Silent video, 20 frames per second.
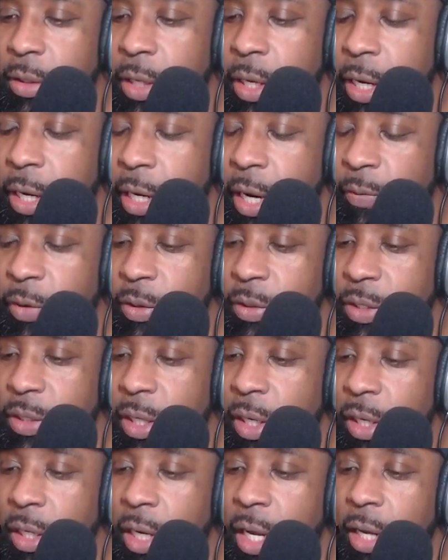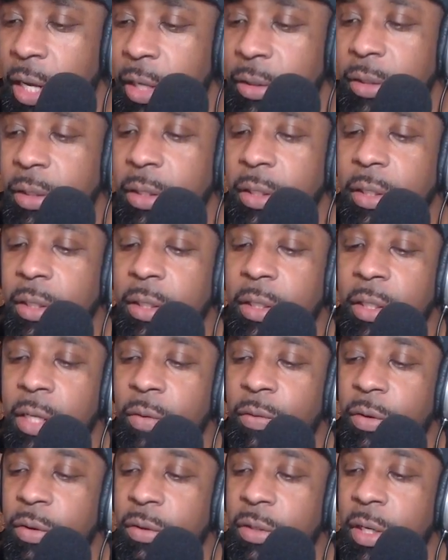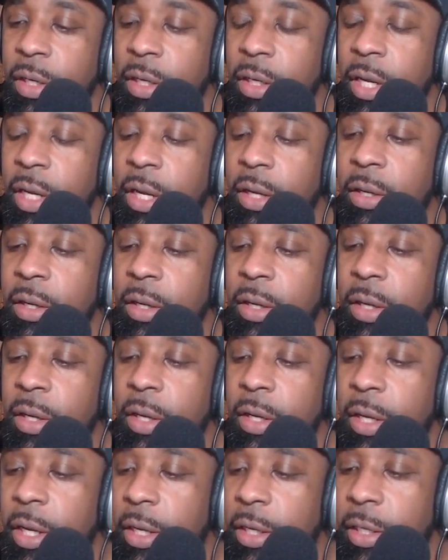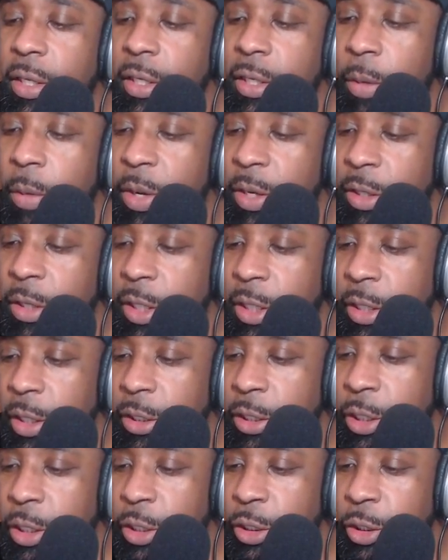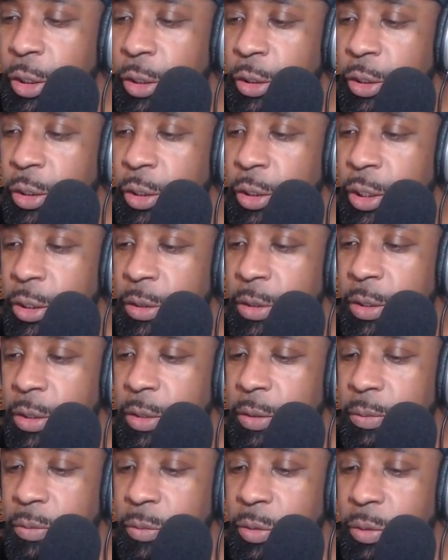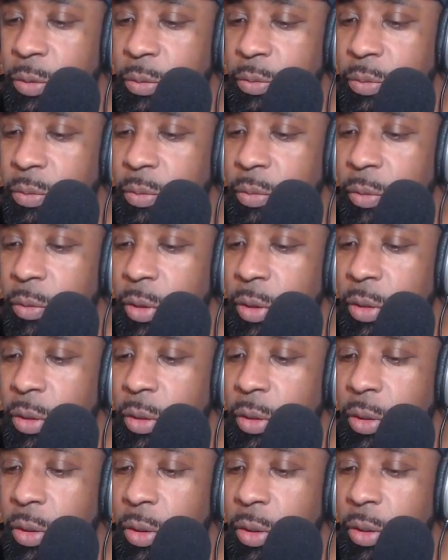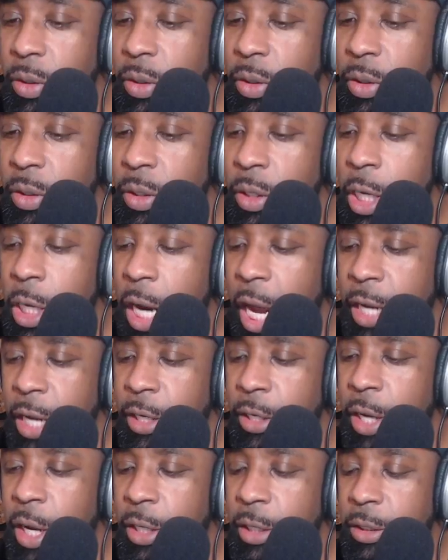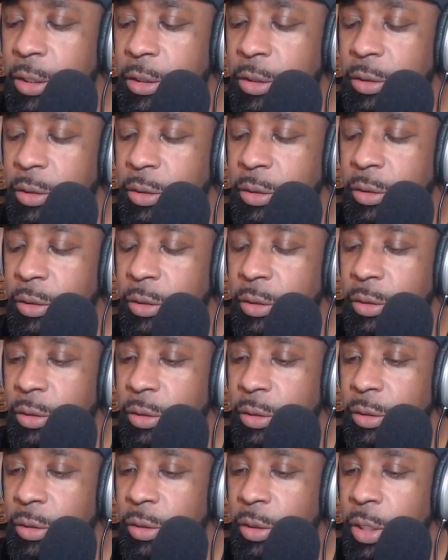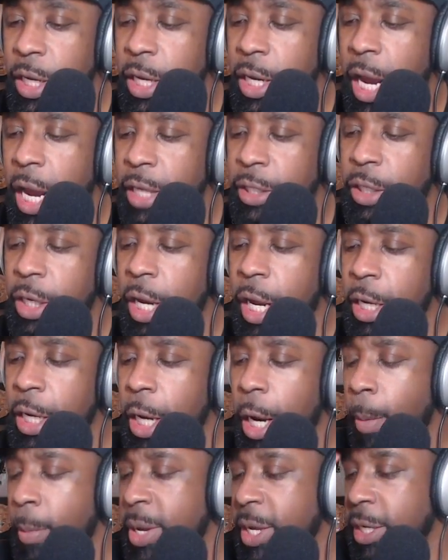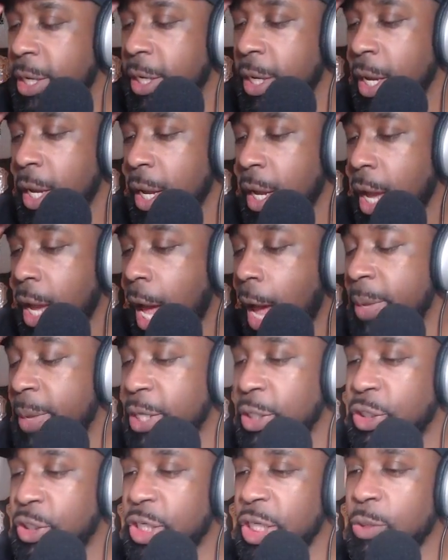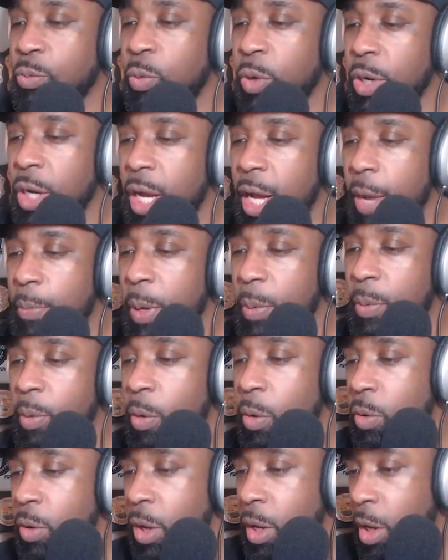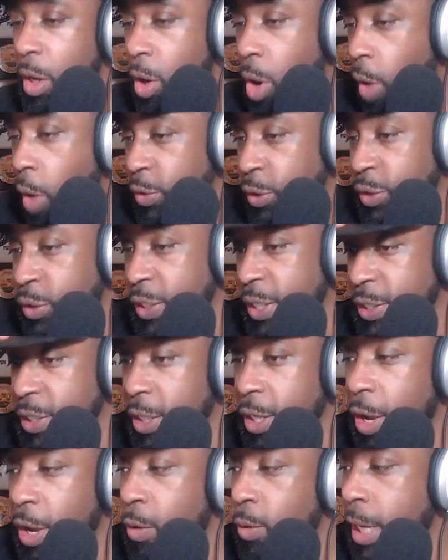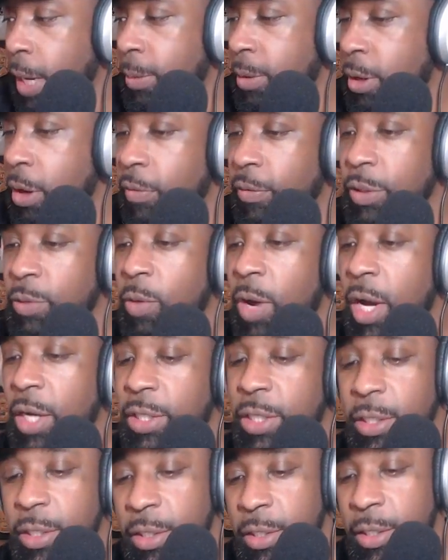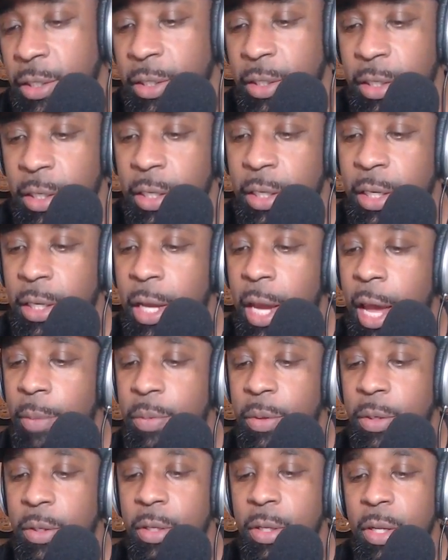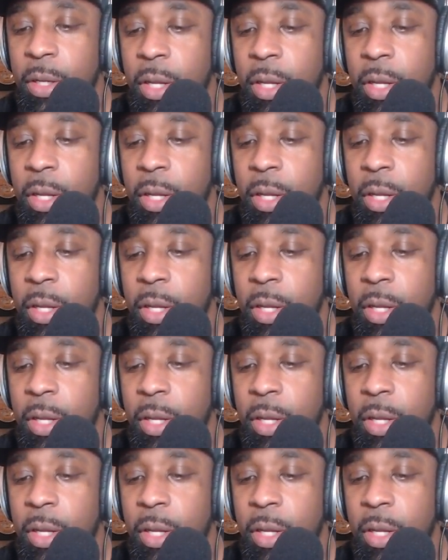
Yeah, they definitely gonna sell it out. I mean, yeah, I think so too. That's a good 12,000 people. But yeah, they'll woo. Yeah, I mean, just with people overseas alone coming over to watch it happen.